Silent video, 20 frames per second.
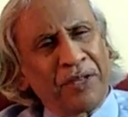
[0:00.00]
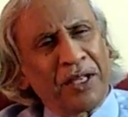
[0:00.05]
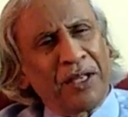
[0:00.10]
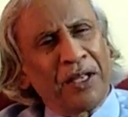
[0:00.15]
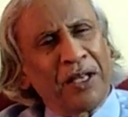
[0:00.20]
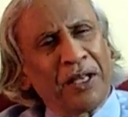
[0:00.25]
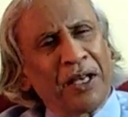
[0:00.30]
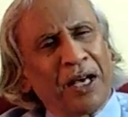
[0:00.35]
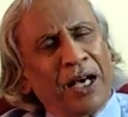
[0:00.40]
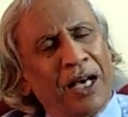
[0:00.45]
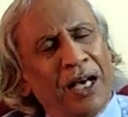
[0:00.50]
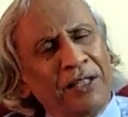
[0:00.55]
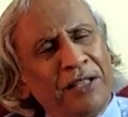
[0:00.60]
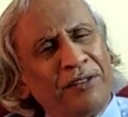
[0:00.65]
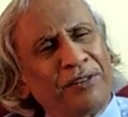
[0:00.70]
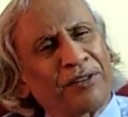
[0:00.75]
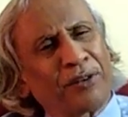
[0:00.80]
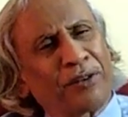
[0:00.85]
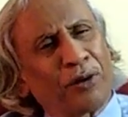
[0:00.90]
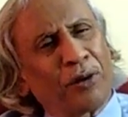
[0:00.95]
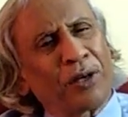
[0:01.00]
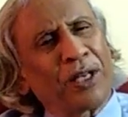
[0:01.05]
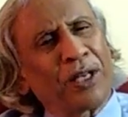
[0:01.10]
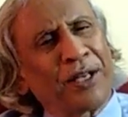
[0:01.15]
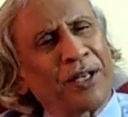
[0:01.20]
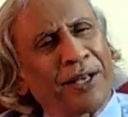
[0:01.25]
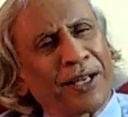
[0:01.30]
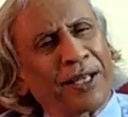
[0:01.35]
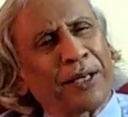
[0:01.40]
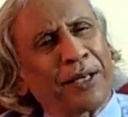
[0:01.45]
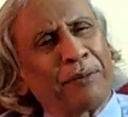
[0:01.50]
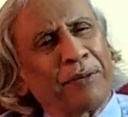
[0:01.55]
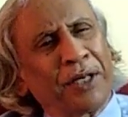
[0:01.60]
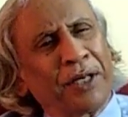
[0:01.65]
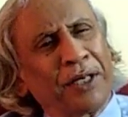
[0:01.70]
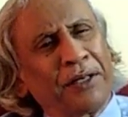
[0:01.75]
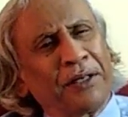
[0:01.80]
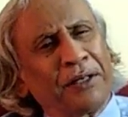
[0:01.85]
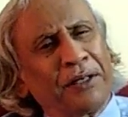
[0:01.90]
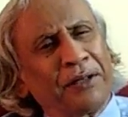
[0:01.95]
I strongly
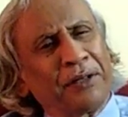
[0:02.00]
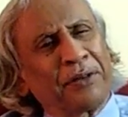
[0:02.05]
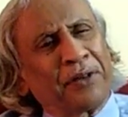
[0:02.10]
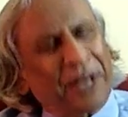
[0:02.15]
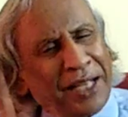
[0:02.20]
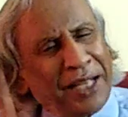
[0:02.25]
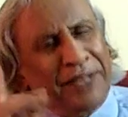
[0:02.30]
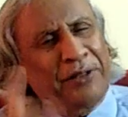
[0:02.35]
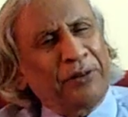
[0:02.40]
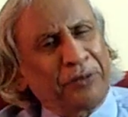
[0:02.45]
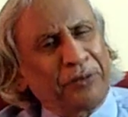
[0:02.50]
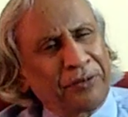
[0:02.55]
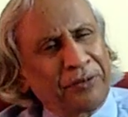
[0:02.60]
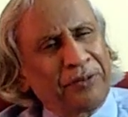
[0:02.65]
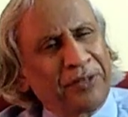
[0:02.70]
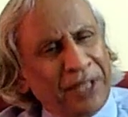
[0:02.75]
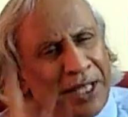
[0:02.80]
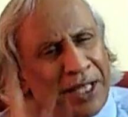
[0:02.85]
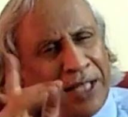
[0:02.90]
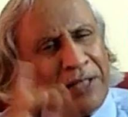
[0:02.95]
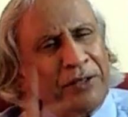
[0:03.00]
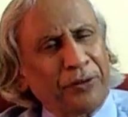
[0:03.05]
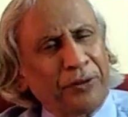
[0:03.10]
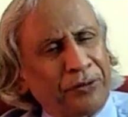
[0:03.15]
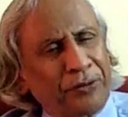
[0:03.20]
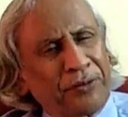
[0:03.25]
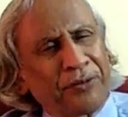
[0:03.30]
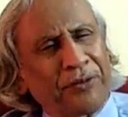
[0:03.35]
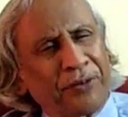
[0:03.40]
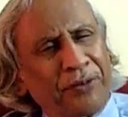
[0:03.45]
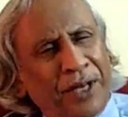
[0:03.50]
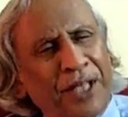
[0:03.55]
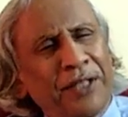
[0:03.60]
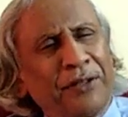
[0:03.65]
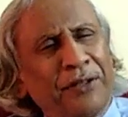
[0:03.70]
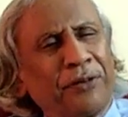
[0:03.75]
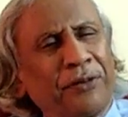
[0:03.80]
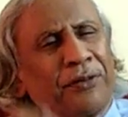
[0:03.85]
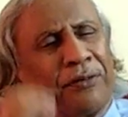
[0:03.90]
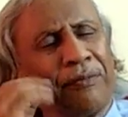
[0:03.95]
recommend try this, take this, try
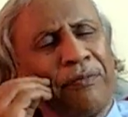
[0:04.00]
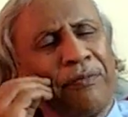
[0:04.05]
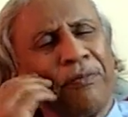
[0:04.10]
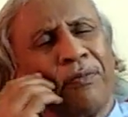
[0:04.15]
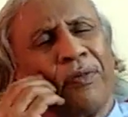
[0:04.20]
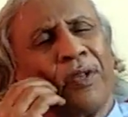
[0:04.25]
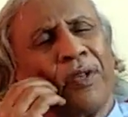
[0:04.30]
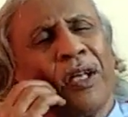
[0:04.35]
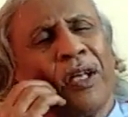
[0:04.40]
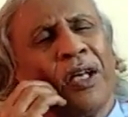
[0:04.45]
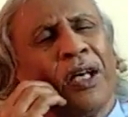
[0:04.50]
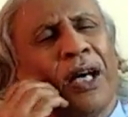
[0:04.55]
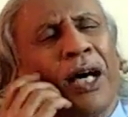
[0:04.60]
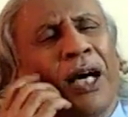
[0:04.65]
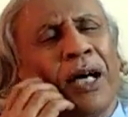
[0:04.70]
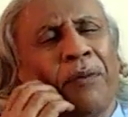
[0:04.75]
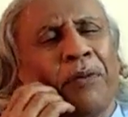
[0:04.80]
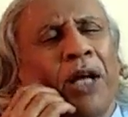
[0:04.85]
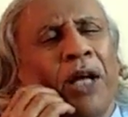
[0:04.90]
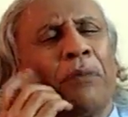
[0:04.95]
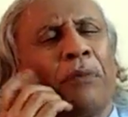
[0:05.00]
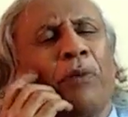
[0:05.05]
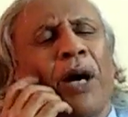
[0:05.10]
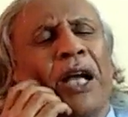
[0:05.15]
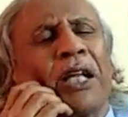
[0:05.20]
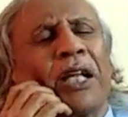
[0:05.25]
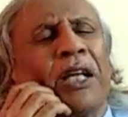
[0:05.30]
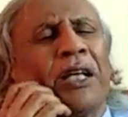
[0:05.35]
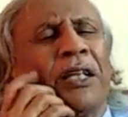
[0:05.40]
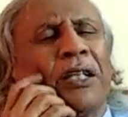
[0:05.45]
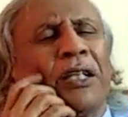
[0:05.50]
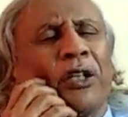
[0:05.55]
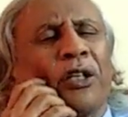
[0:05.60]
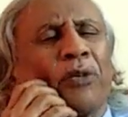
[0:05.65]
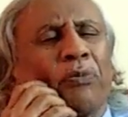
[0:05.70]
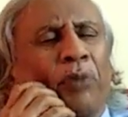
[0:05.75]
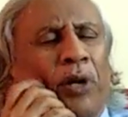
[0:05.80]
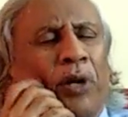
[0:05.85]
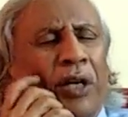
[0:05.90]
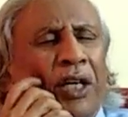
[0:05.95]
this. I am not marketing this
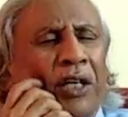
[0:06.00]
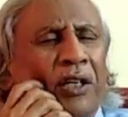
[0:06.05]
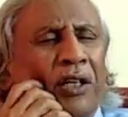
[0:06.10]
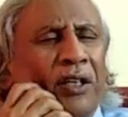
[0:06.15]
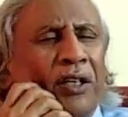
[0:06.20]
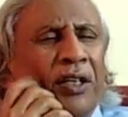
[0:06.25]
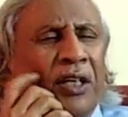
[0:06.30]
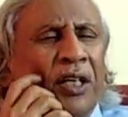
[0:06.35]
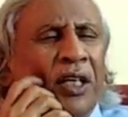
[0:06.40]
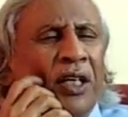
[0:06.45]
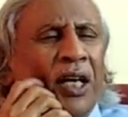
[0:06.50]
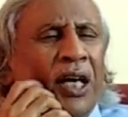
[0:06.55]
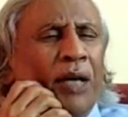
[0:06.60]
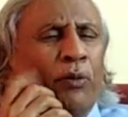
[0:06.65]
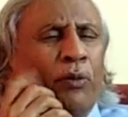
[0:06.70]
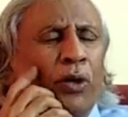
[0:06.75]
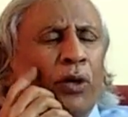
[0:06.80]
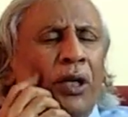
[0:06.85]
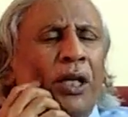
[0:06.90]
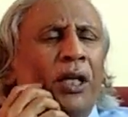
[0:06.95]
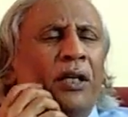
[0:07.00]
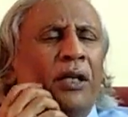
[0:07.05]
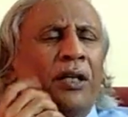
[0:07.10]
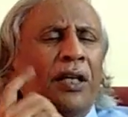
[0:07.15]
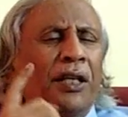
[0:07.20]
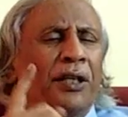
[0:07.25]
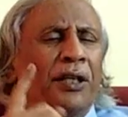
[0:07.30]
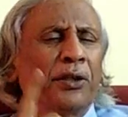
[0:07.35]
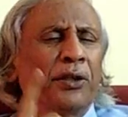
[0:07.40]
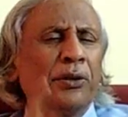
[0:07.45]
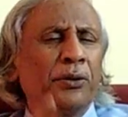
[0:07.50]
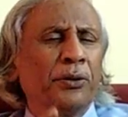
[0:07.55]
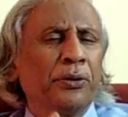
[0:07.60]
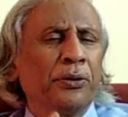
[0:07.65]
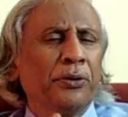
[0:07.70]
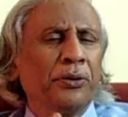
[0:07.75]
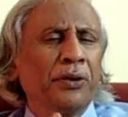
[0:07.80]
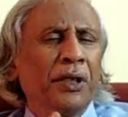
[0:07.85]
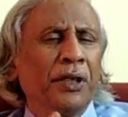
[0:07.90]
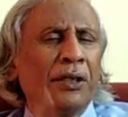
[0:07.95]
product. I am only telling
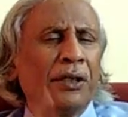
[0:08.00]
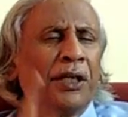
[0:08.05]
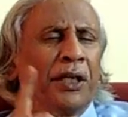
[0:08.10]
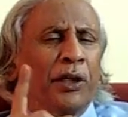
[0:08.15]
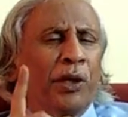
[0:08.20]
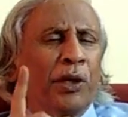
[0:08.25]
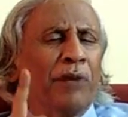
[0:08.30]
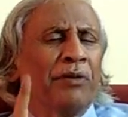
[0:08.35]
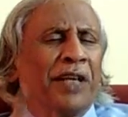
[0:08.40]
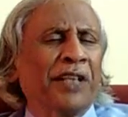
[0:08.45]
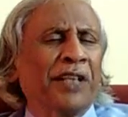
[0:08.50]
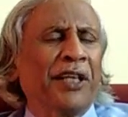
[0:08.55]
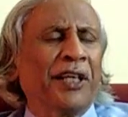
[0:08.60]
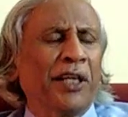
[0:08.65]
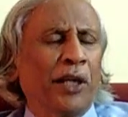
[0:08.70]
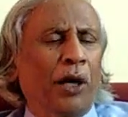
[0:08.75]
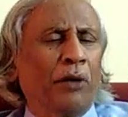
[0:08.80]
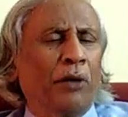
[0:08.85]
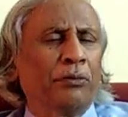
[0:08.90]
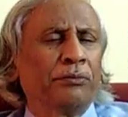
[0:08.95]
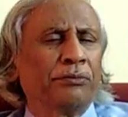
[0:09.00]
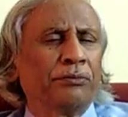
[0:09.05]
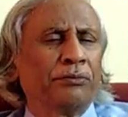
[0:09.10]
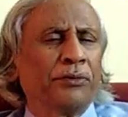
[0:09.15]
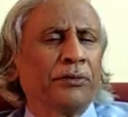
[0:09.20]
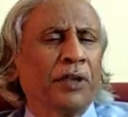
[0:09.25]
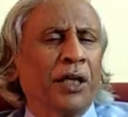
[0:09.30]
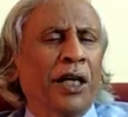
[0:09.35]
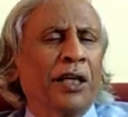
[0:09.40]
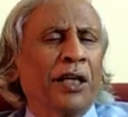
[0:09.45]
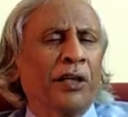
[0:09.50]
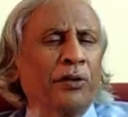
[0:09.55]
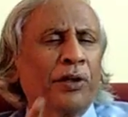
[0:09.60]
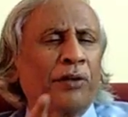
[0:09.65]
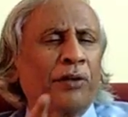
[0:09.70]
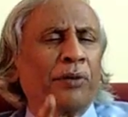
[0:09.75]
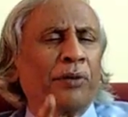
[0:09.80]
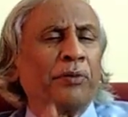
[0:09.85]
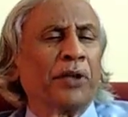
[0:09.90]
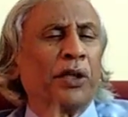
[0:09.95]
you that you have nothing now. At least you have
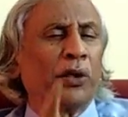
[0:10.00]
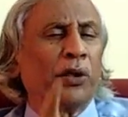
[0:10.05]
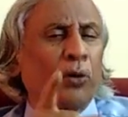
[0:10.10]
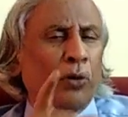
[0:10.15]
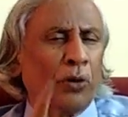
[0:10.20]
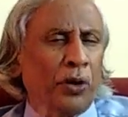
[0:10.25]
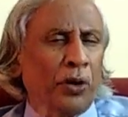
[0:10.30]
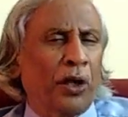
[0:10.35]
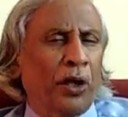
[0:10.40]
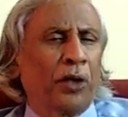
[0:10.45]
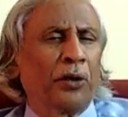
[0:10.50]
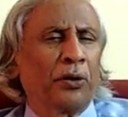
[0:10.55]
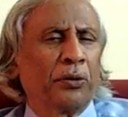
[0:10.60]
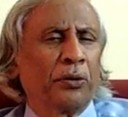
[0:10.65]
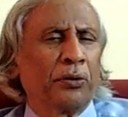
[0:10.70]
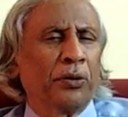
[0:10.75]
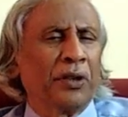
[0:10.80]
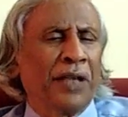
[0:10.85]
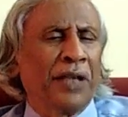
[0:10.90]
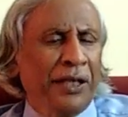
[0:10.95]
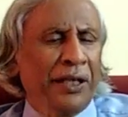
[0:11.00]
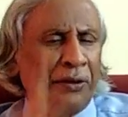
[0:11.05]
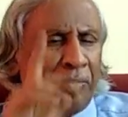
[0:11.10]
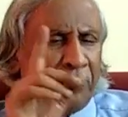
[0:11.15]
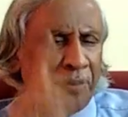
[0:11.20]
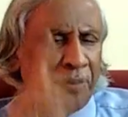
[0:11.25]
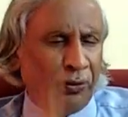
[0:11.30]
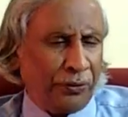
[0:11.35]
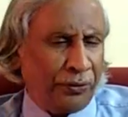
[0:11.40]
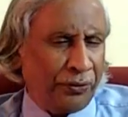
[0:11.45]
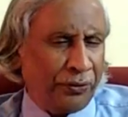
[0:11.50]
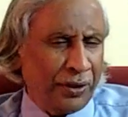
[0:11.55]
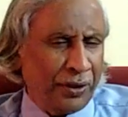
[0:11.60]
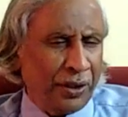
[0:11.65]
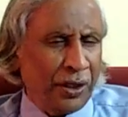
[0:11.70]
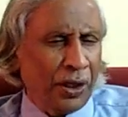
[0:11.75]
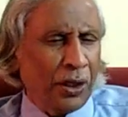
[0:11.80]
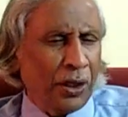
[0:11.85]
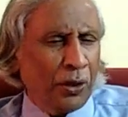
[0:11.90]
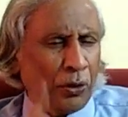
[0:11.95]
something to hold on to. That is this.
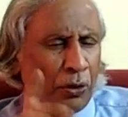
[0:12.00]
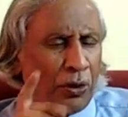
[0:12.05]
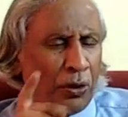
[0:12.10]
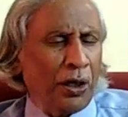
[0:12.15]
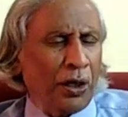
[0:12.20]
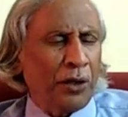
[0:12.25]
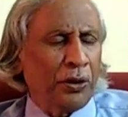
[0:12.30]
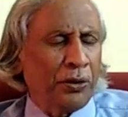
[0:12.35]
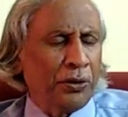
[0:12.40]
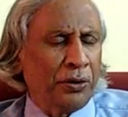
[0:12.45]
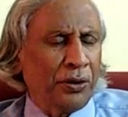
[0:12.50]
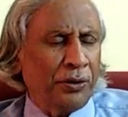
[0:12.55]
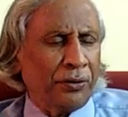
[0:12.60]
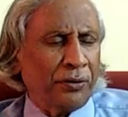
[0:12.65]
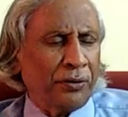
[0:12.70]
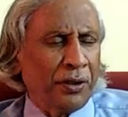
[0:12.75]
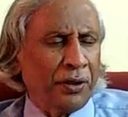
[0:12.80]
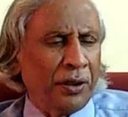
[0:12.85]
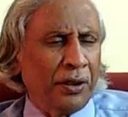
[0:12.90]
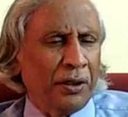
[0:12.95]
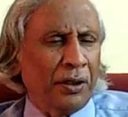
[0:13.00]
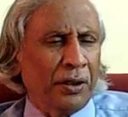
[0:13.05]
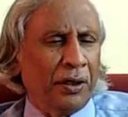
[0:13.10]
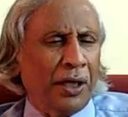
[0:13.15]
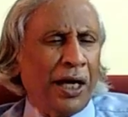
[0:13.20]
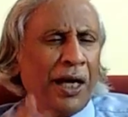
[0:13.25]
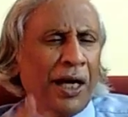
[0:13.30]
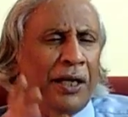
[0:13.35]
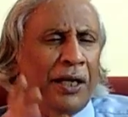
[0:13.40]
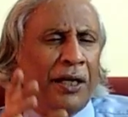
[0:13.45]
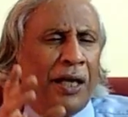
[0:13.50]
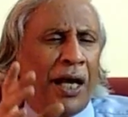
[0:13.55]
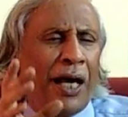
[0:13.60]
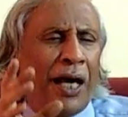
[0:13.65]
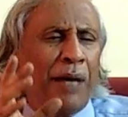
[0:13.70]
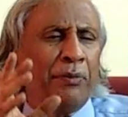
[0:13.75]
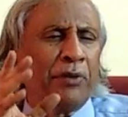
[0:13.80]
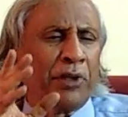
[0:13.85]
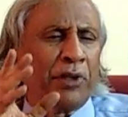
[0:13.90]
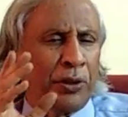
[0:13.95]
Hold on to this. And
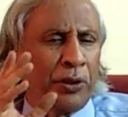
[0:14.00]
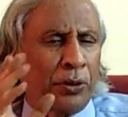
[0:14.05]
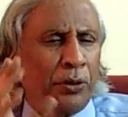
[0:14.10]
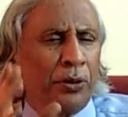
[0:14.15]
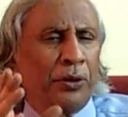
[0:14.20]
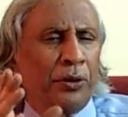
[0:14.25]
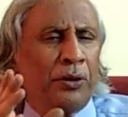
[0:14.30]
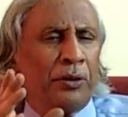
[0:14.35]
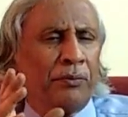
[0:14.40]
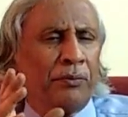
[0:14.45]
I'm sure